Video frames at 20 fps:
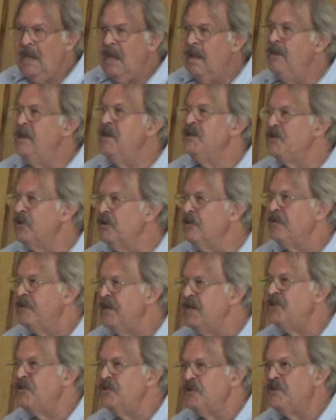And these
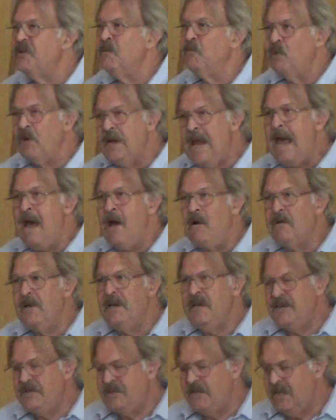are some
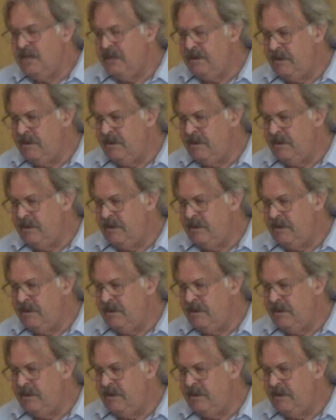realities